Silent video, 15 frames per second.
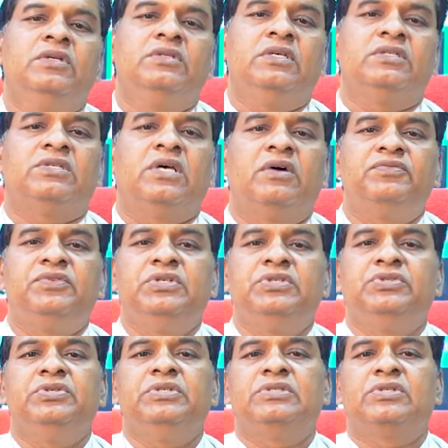The soft
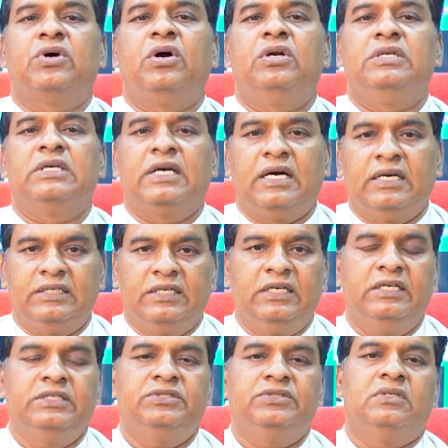tissue is called
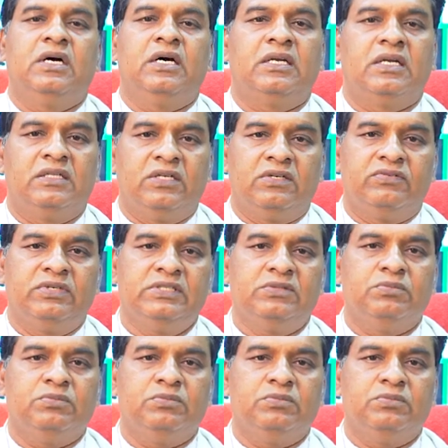cartilage or otherwise